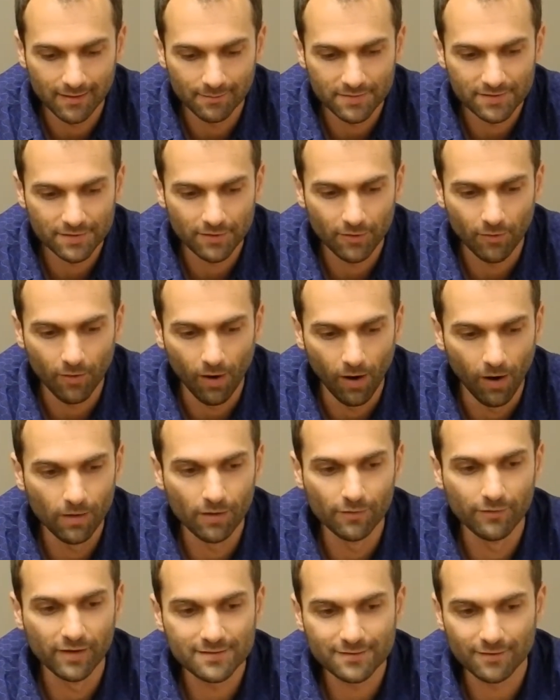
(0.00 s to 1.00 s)
So
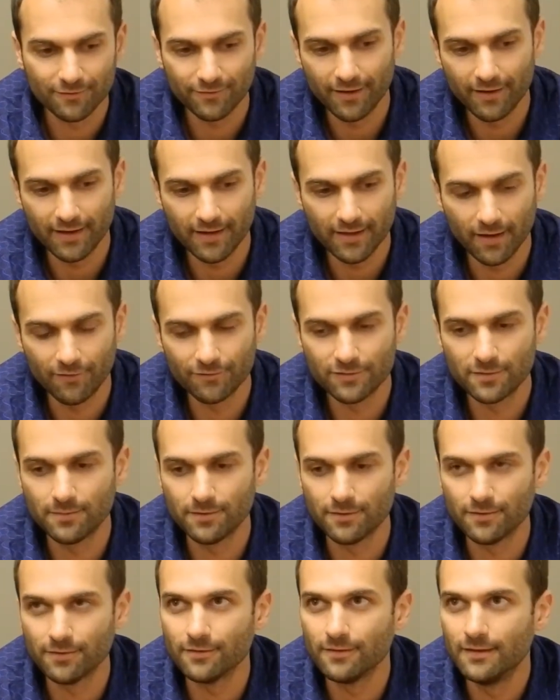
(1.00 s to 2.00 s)
all of us are very
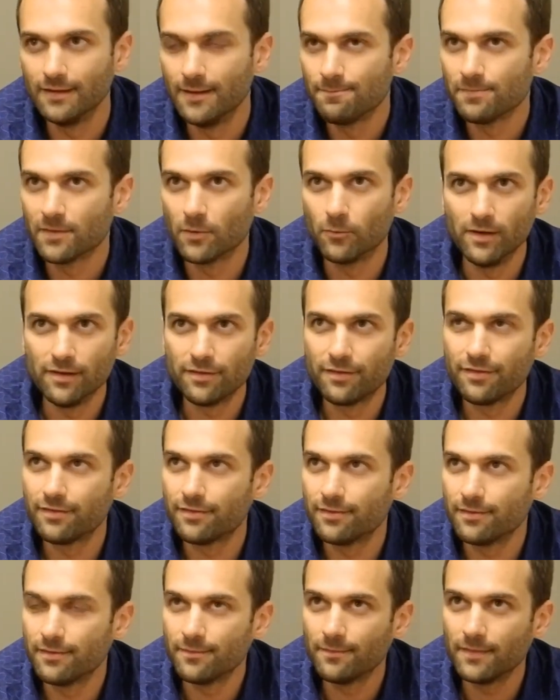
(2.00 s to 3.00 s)
comfortable with
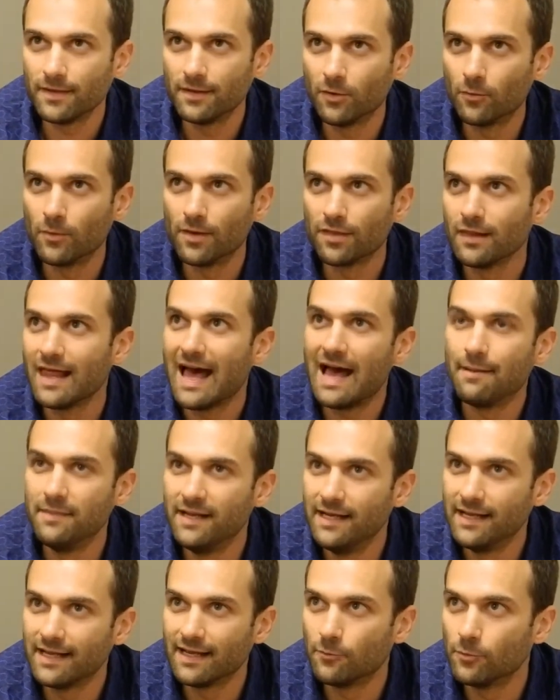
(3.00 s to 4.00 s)
with lab
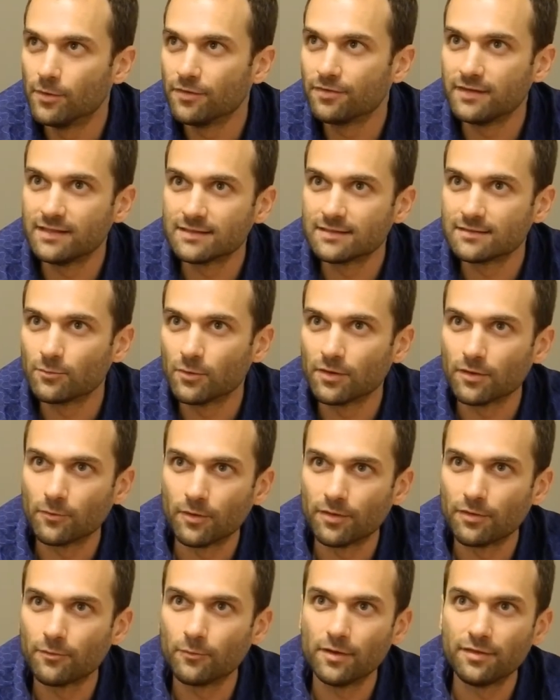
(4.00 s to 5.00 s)
meeting and with this,
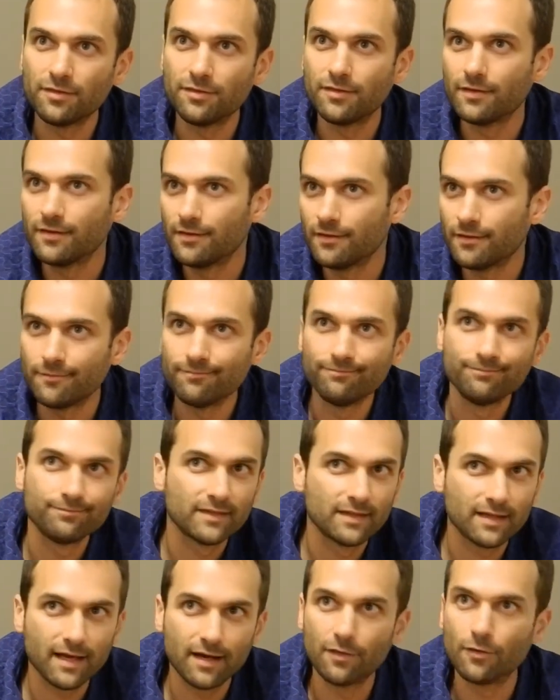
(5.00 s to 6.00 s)
with the
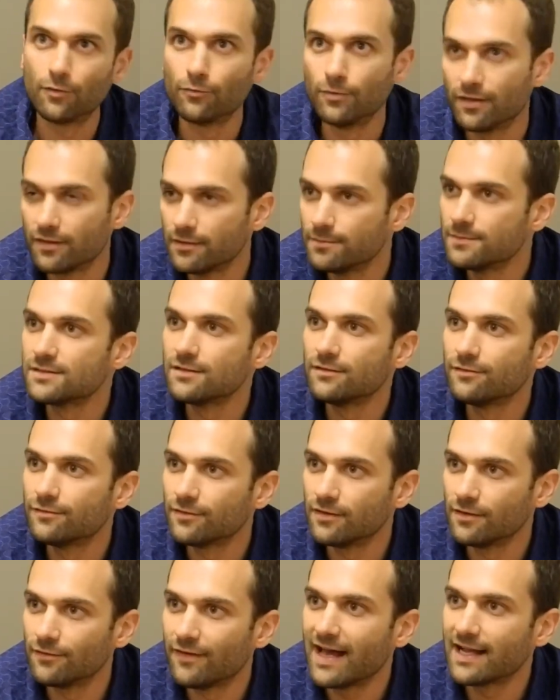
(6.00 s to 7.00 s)
kind of the rhythms
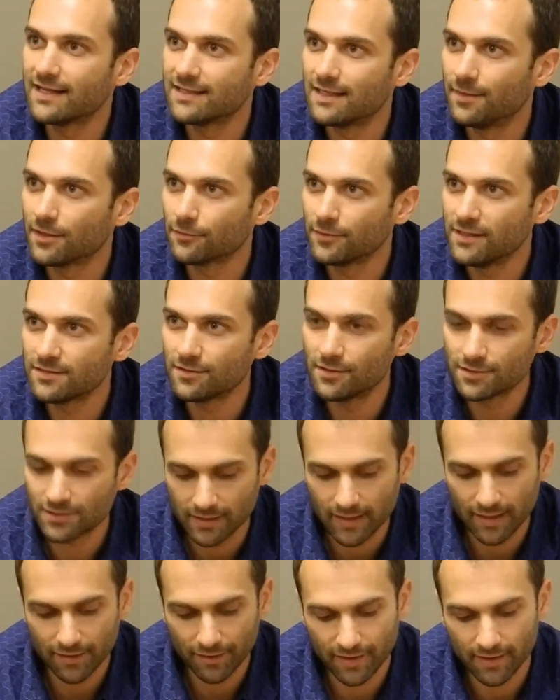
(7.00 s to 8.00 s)
of academic research.
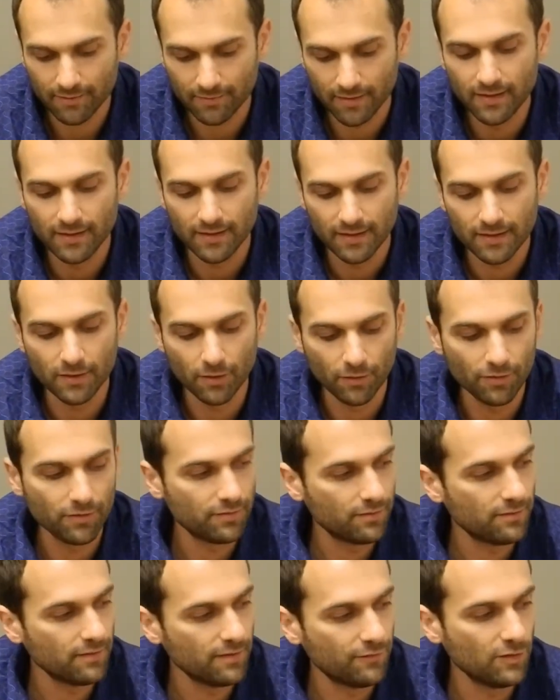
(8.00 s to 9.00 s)
And I think,
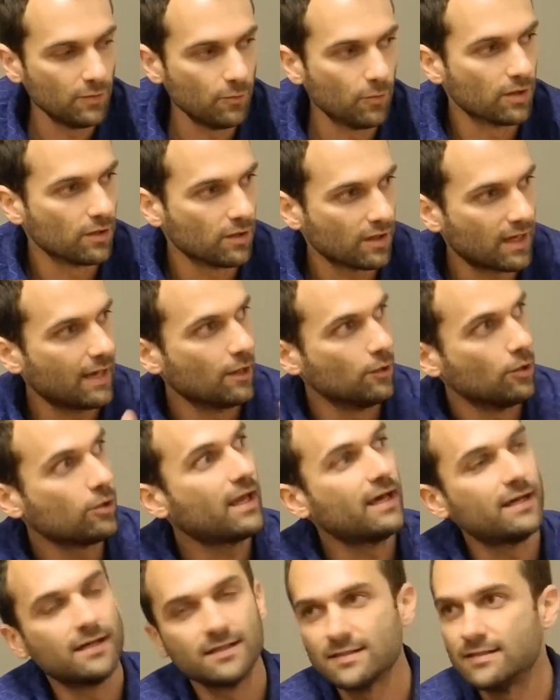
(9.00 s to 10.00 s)
if you were to kind of
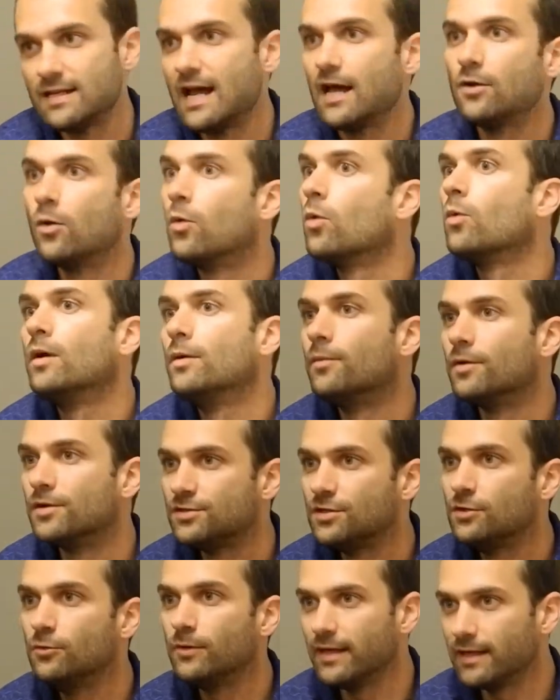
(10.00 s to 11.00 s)
look at us and not know what we were
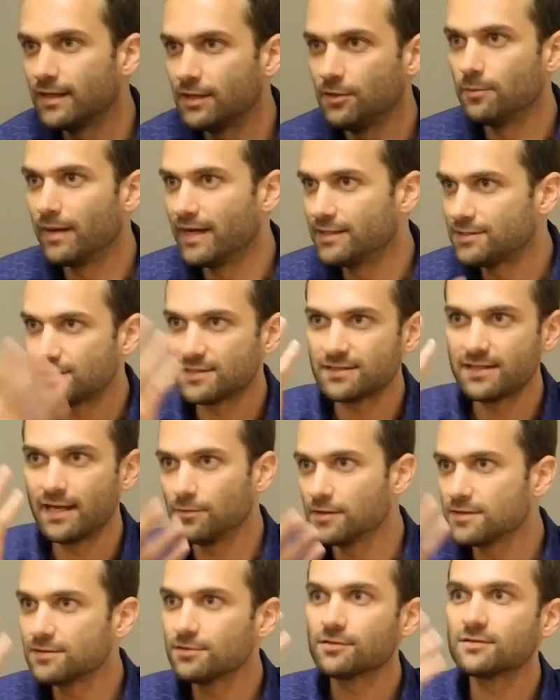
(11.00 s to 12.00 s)
doing, you might just
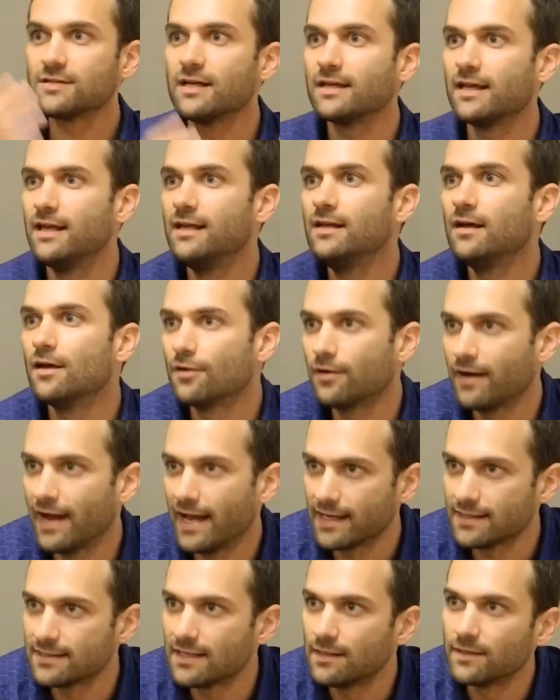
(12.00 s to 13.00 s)
say, let's look like any other
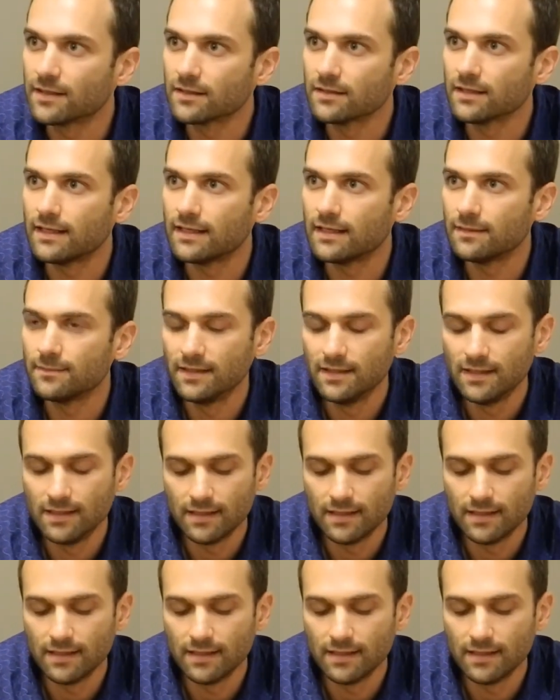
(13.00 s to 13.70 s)
academic lab.